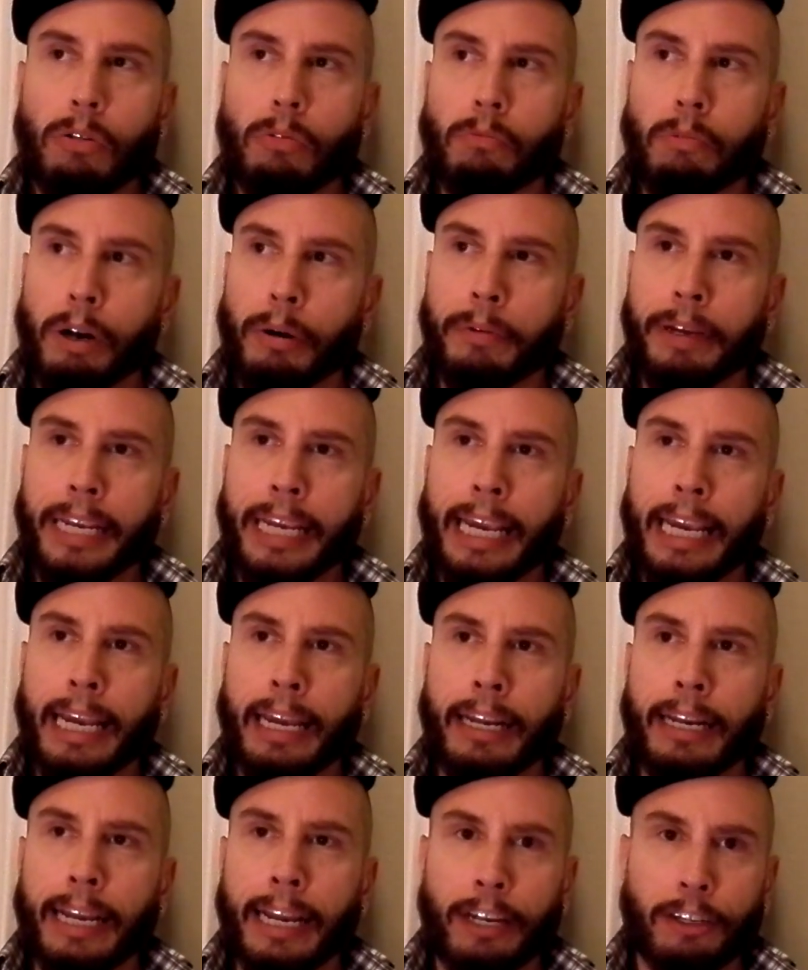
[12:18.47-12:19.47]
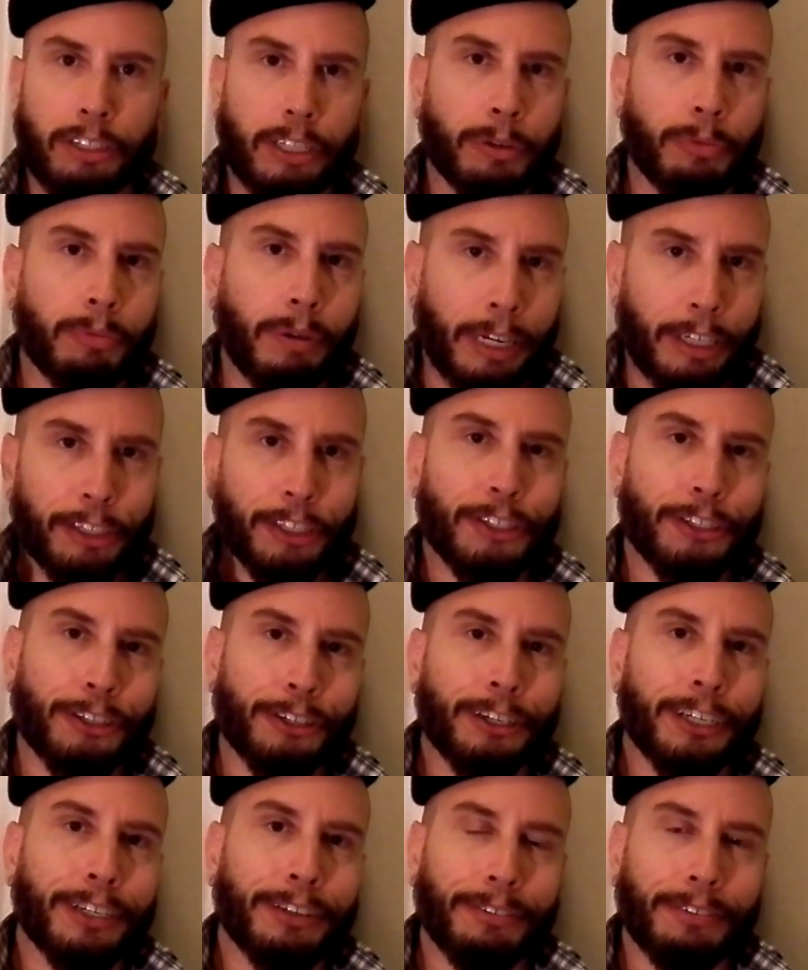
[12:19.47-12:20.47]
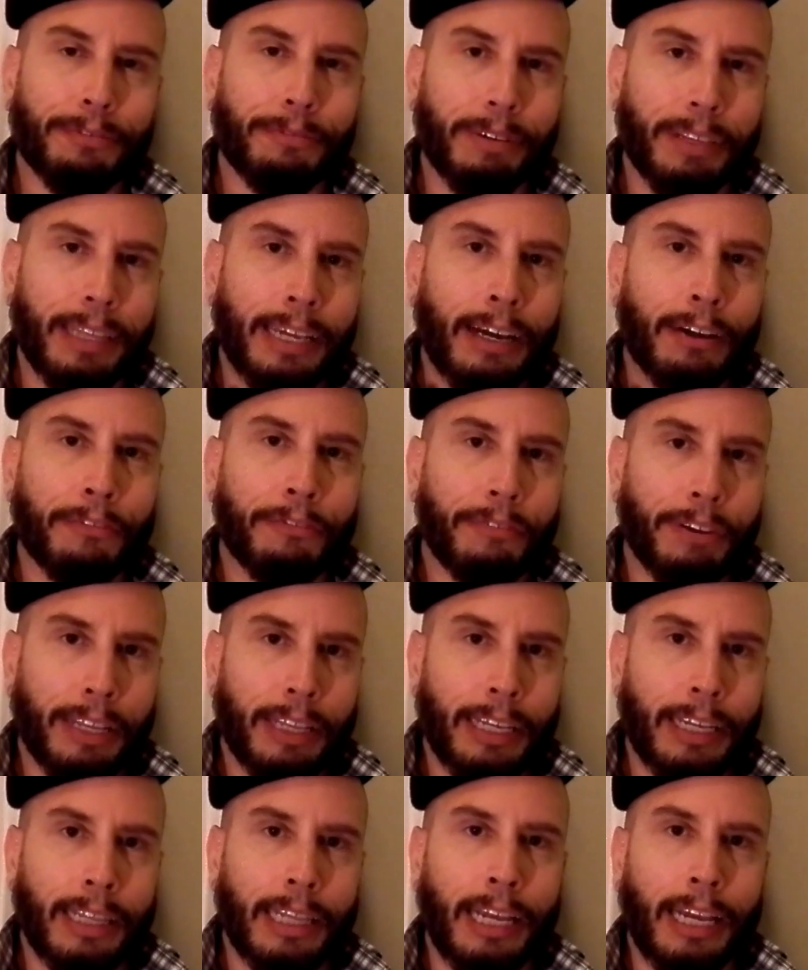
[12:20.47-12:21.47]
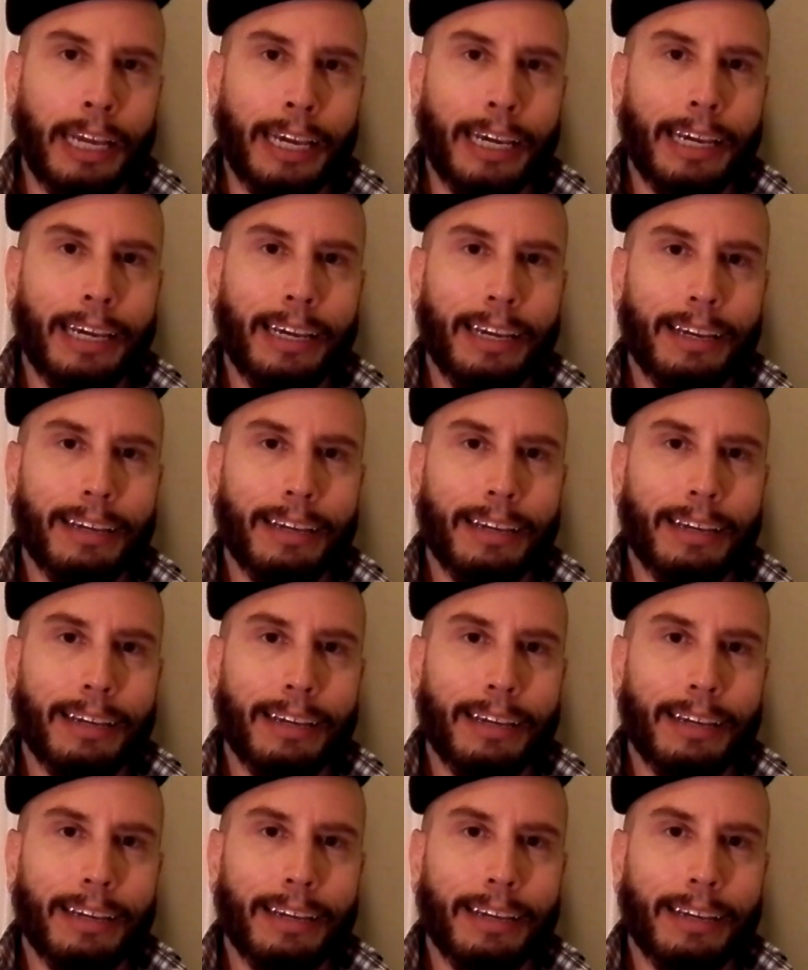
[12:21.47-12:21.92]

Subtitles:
where we can actually register it without feeling like,